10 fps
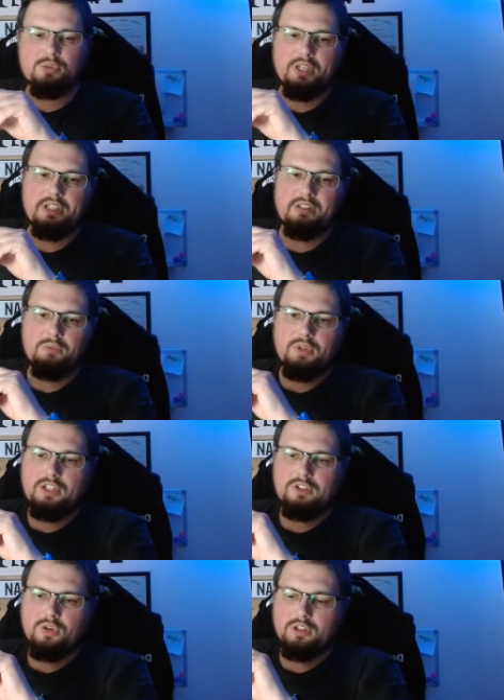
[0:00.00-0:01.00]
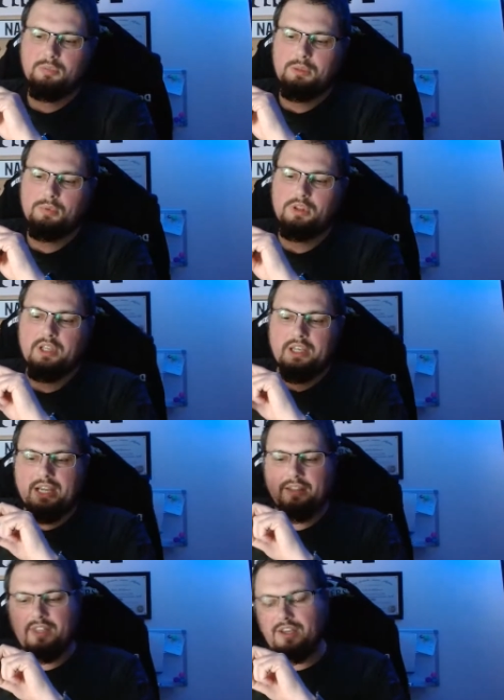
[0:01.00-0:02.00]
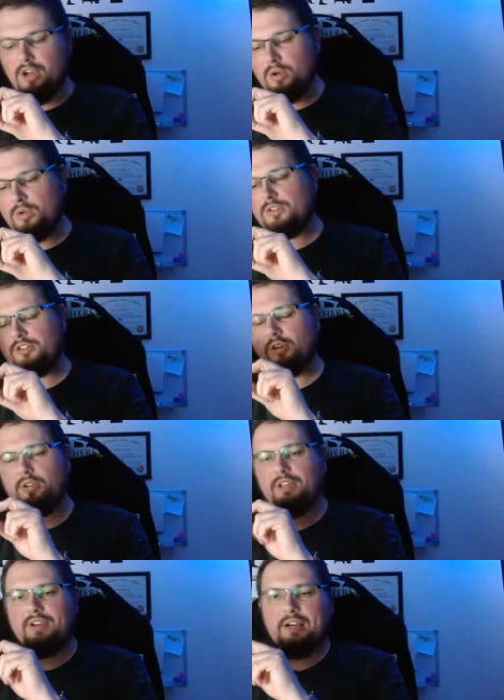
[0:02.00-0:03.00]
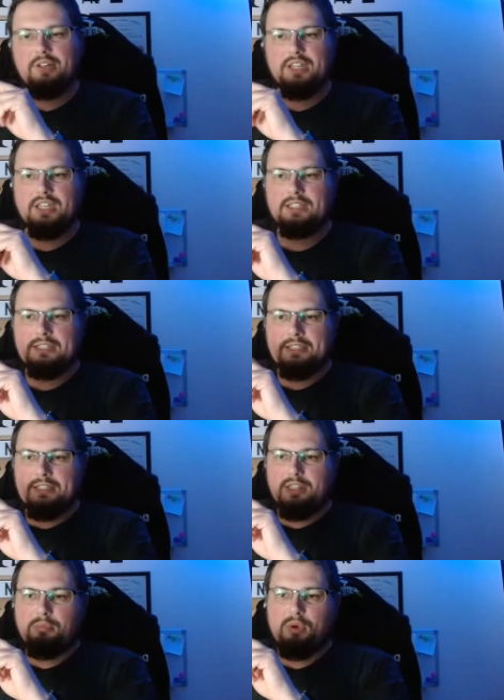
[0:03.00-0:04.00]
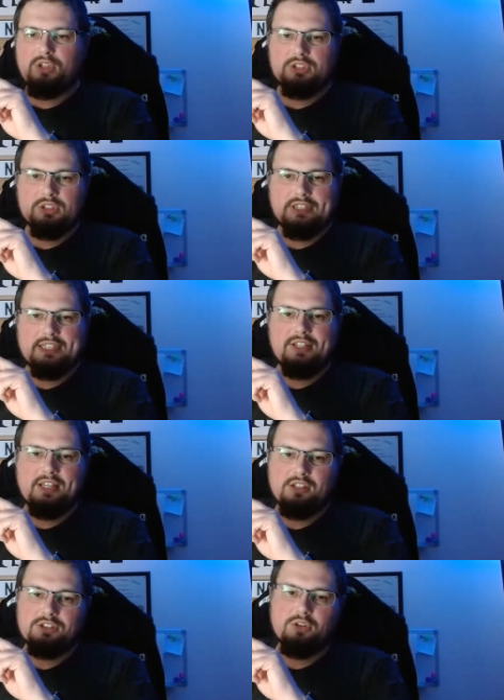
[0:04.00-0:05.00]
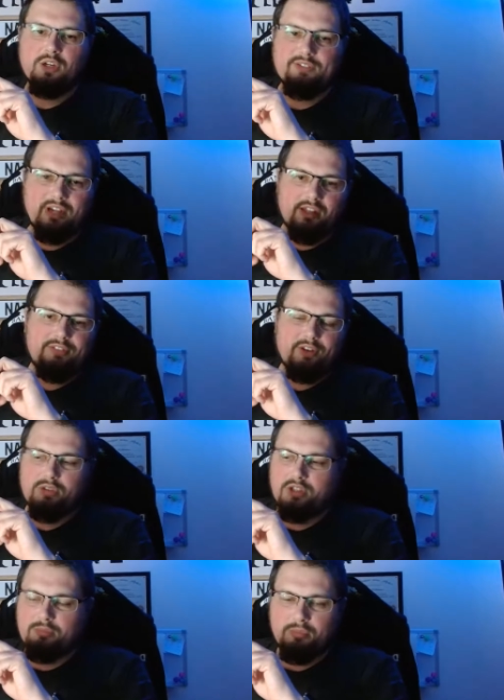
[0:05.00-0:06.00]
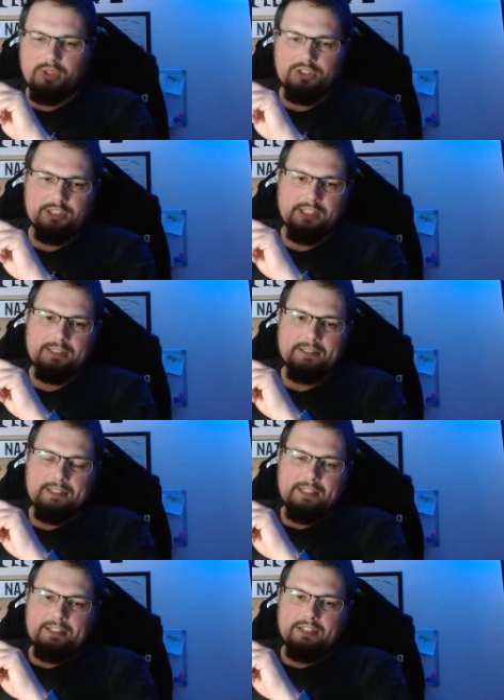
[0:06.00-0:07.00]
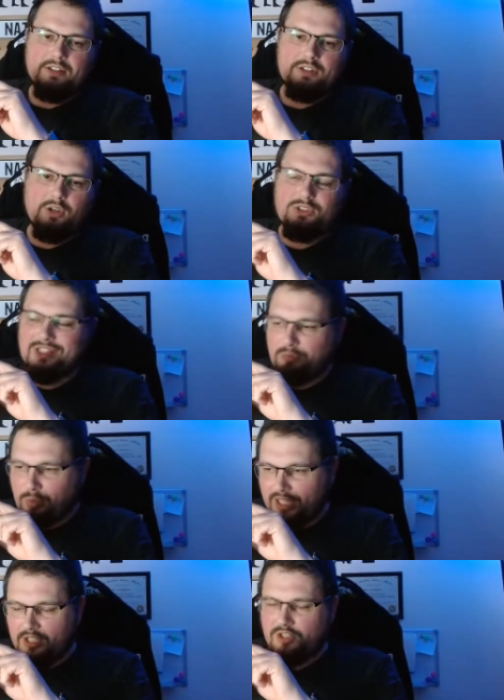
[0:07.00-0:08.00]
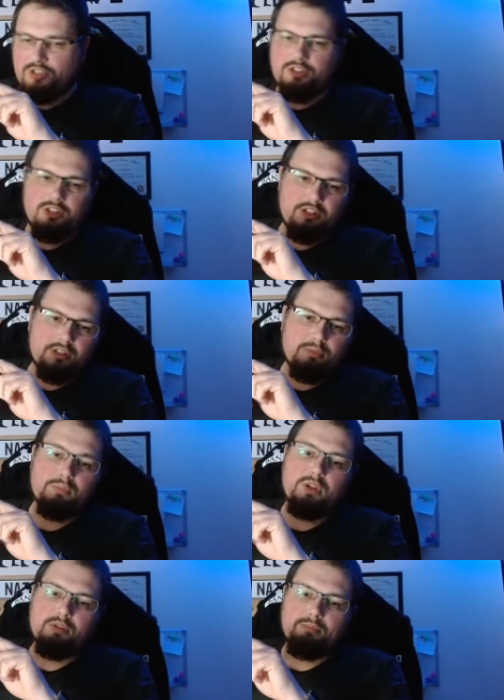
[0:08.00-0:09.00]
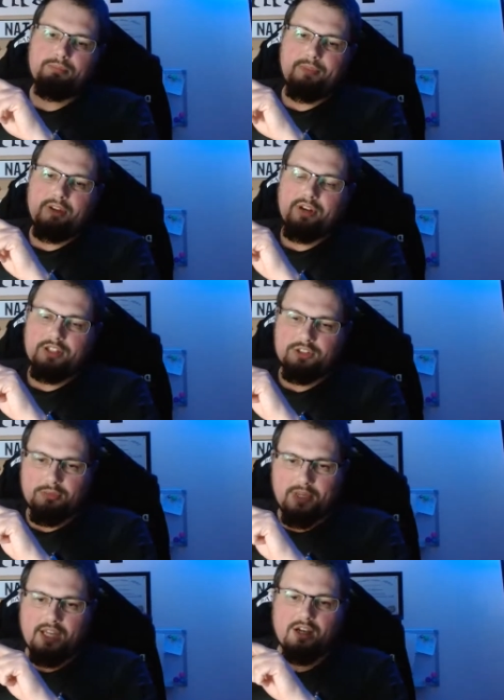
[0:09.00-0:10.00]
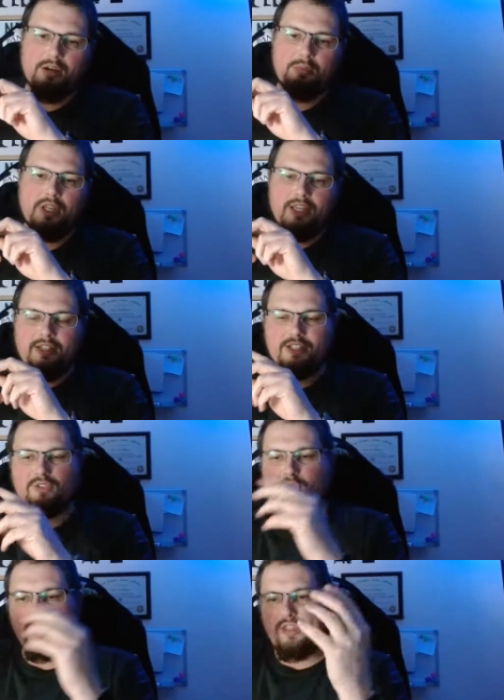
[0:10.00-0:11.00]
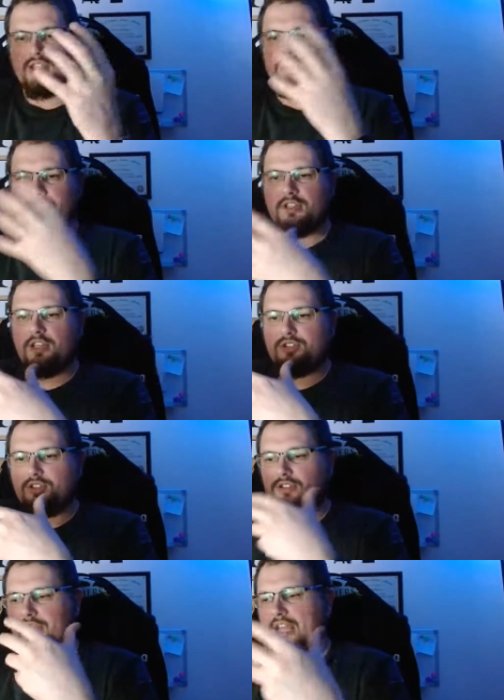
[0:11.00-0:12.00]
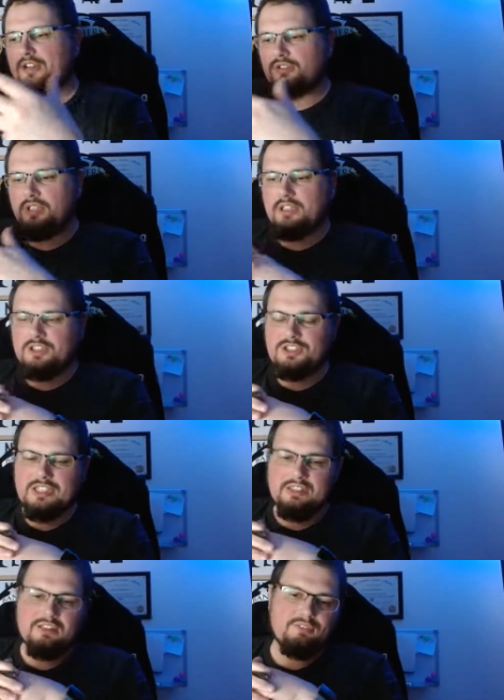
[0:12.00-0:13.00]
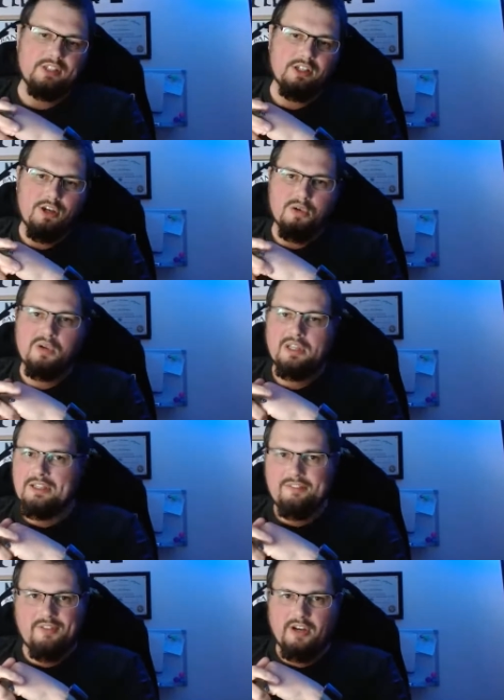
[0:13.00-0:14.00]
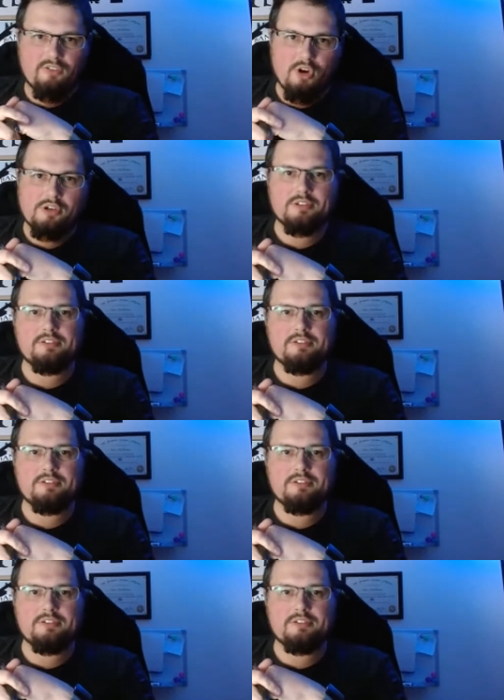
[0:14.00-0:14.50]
when they're talking to people, and they know, don't give out their personal details, don't give out their phone numbers, don't send pictures to them, don't arrange to meet up. These are all things that they should naturally, instinctively know. Very wrong